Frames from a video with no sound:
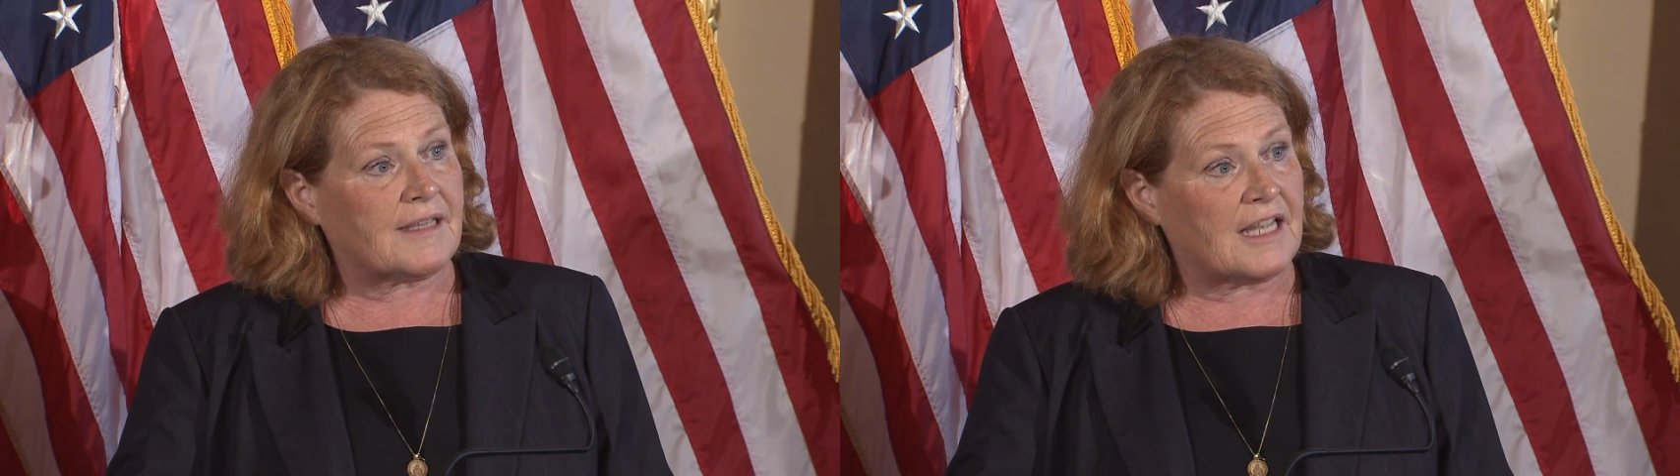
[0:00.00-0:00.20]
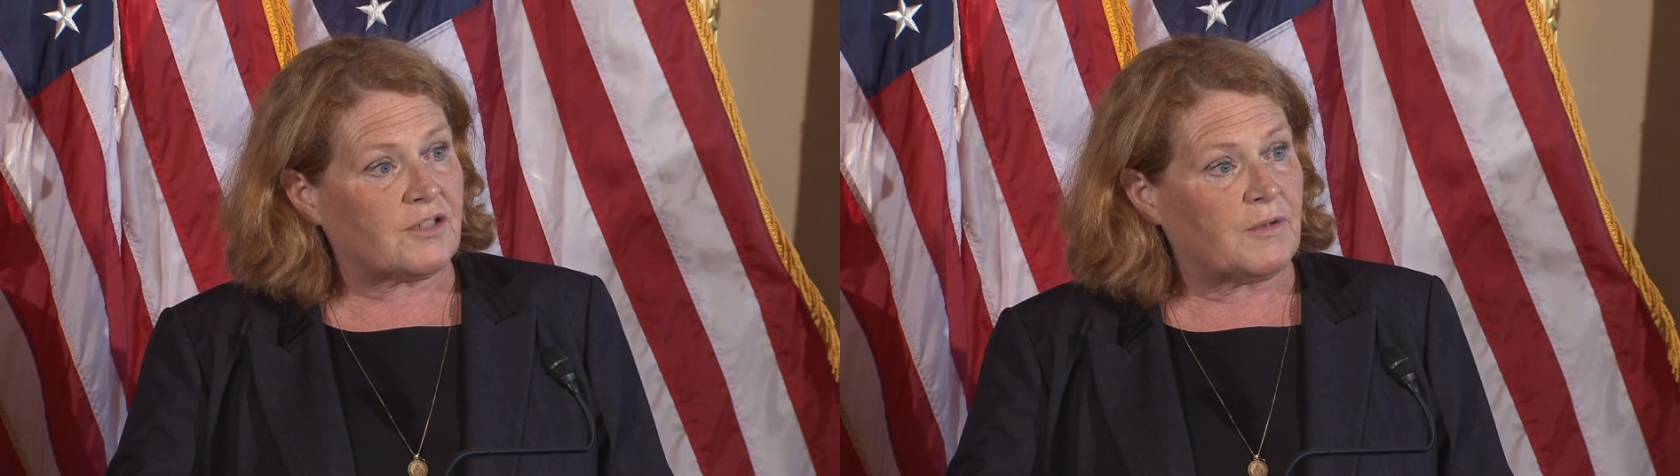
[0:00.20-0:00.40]

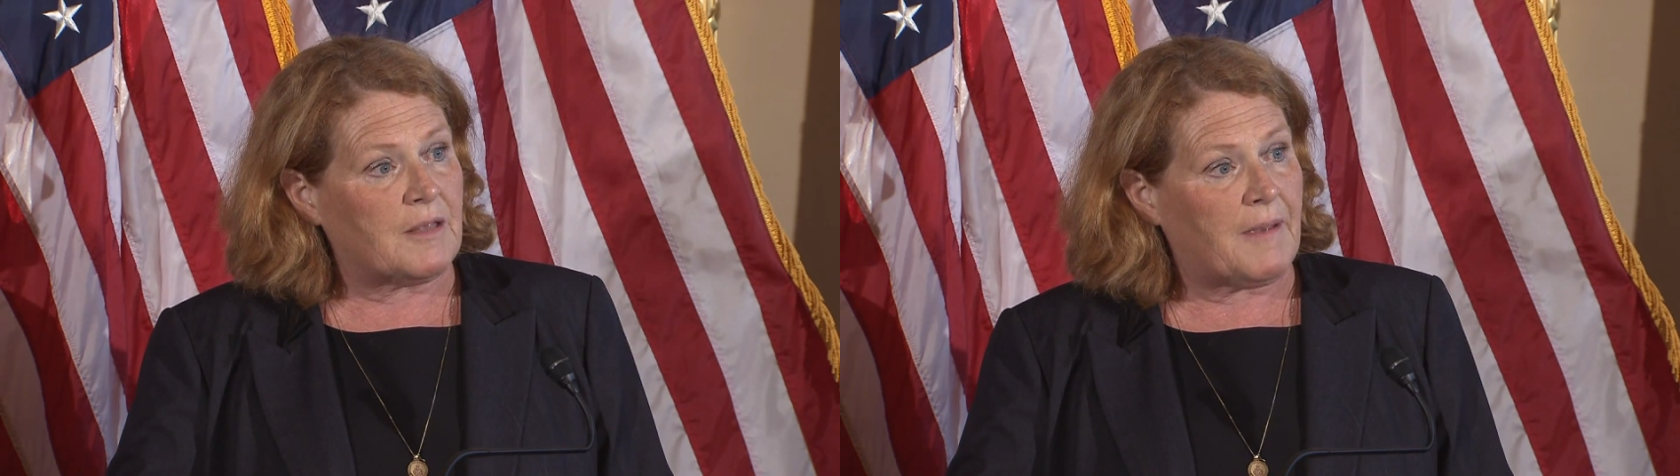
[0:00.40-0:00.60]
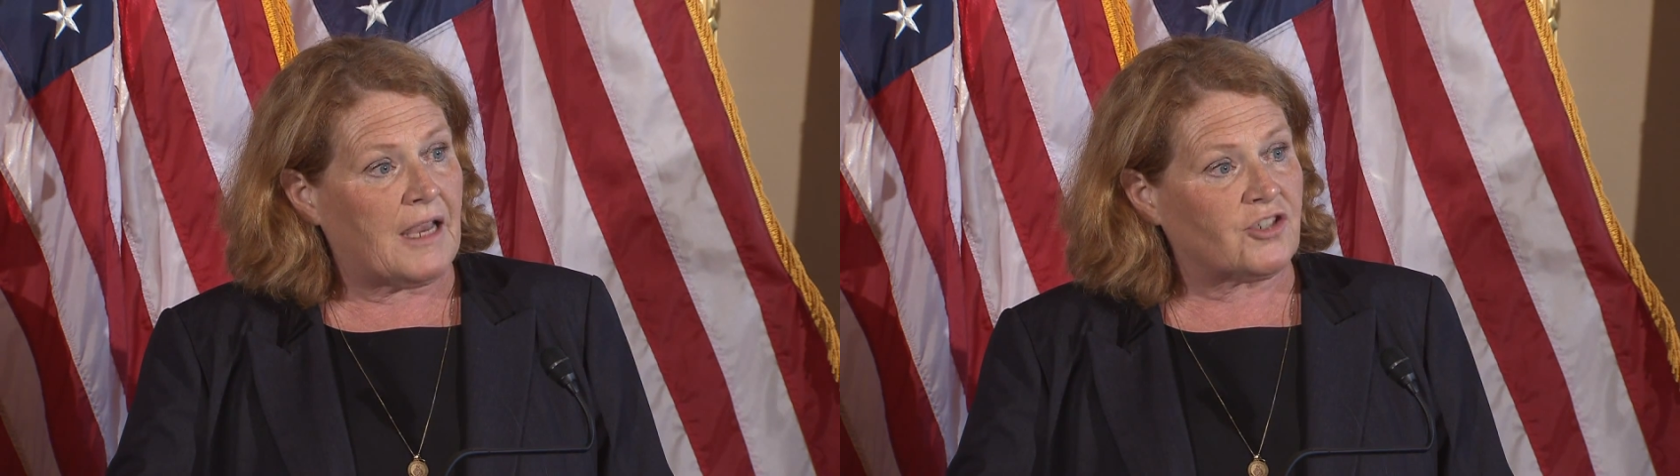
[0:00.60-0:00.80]
that's when the
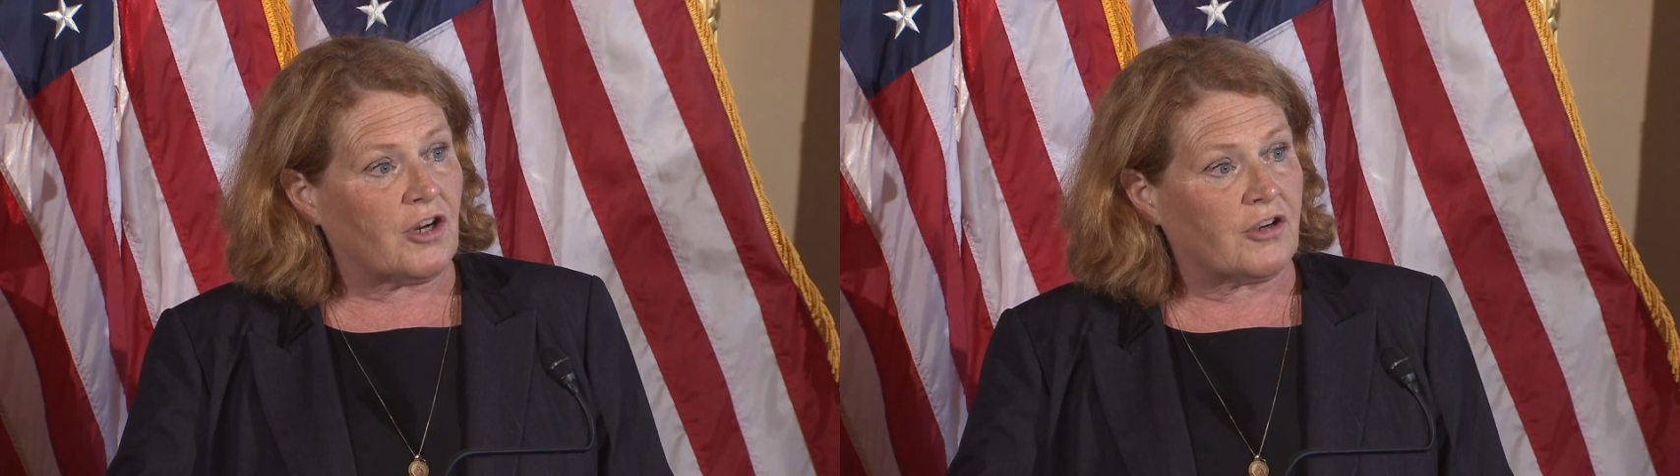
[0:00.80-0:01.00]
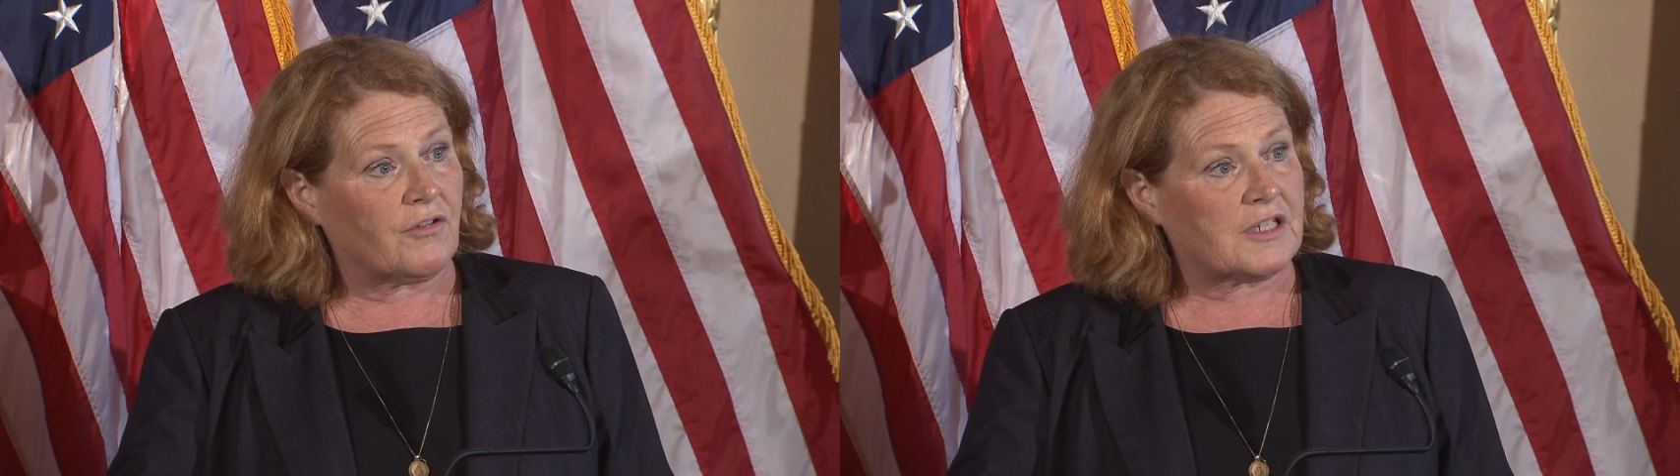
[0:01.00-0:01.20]
bank
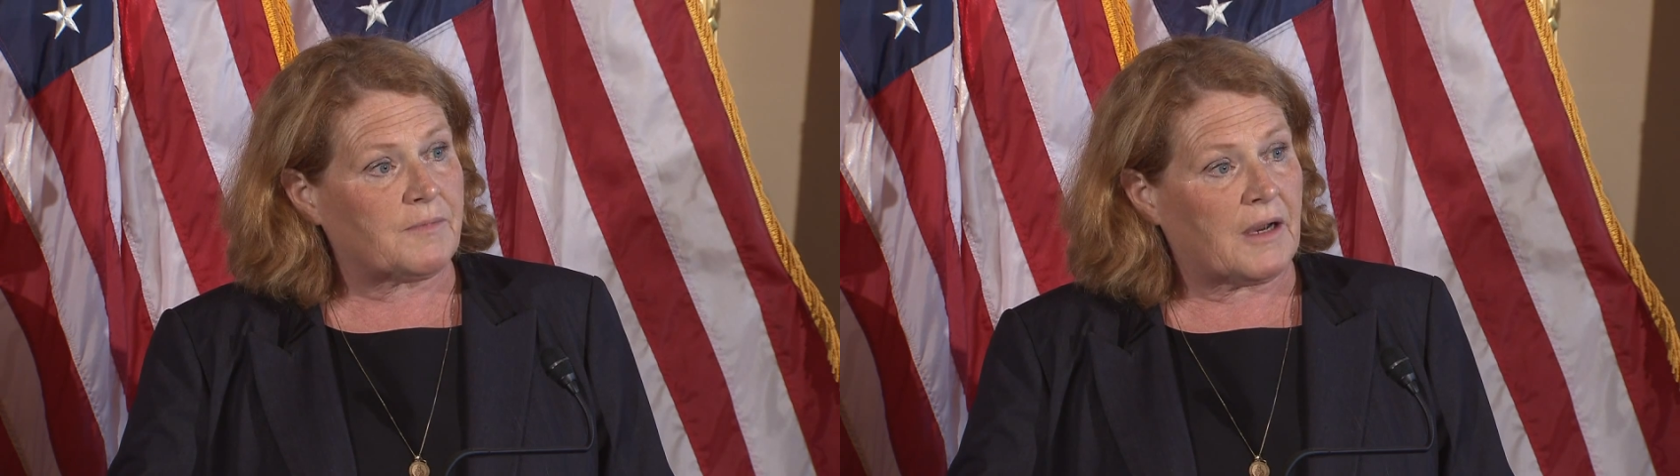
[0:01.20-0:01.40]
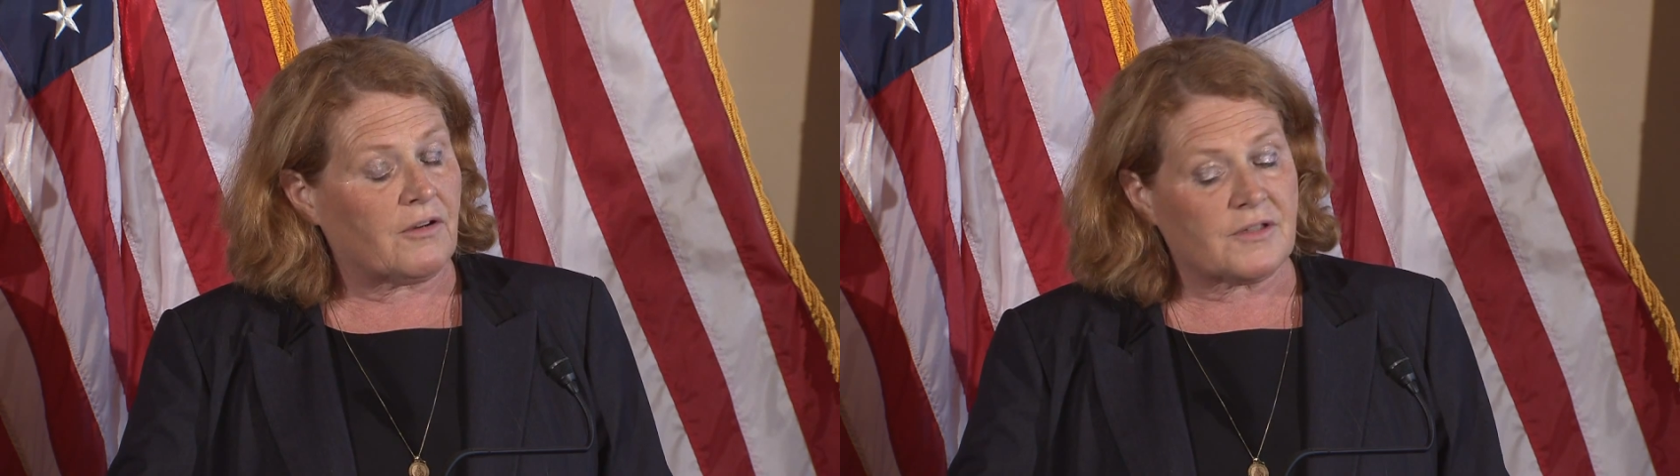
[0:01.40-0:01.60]
charter
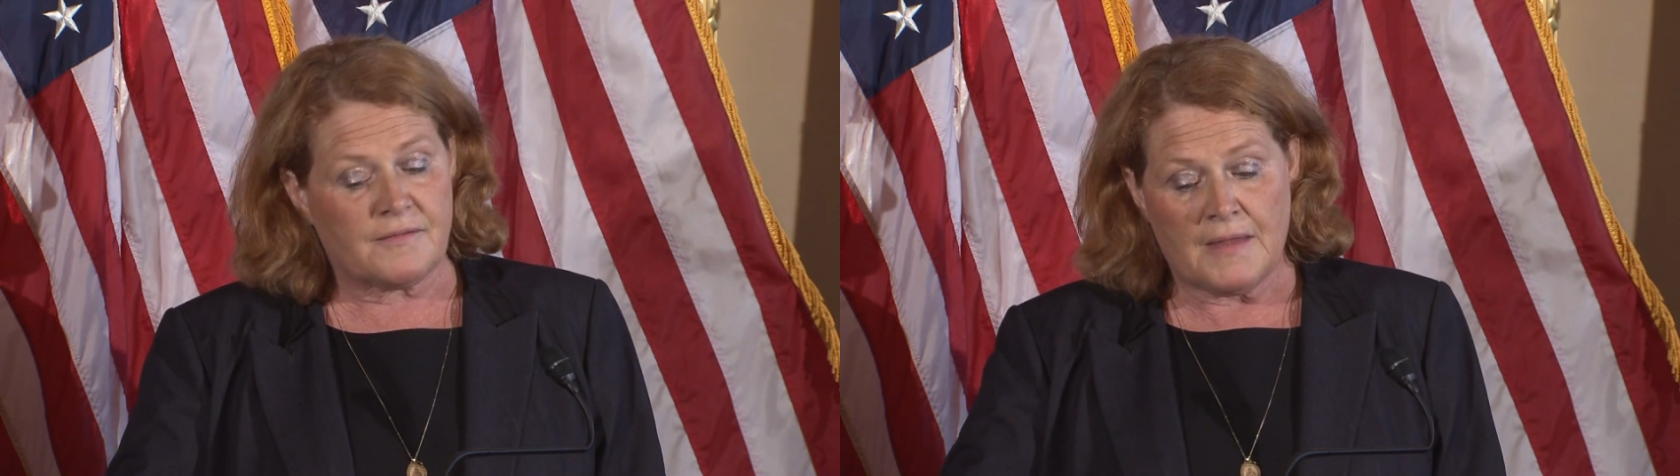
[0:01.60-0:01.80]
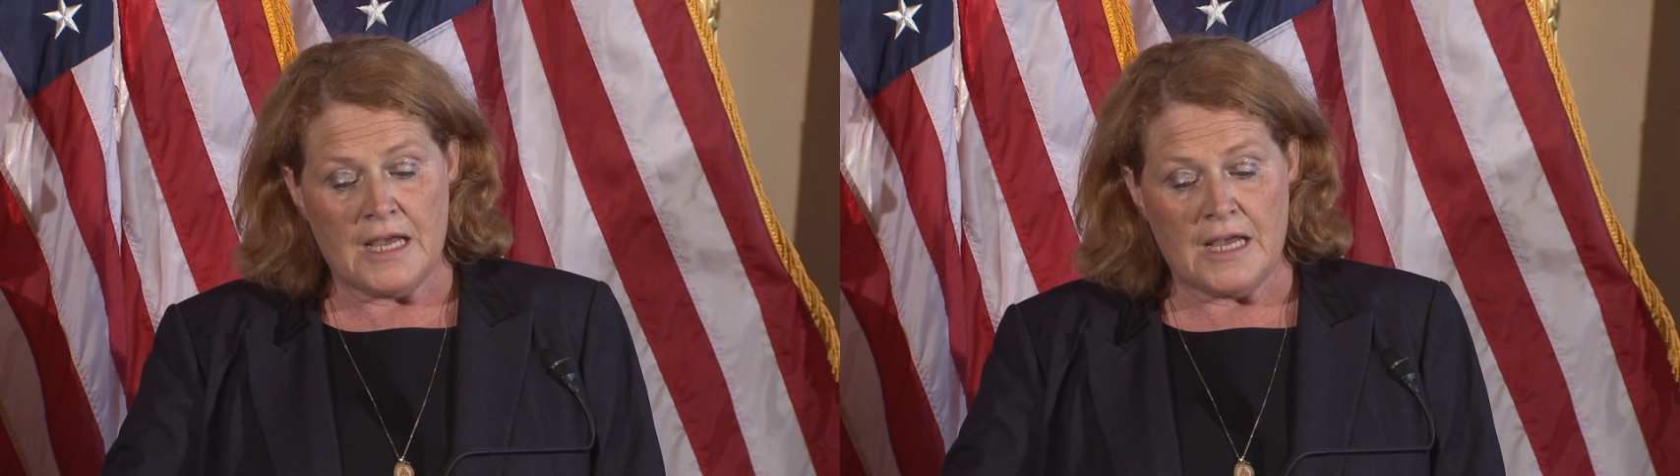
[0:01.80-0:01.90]
expires.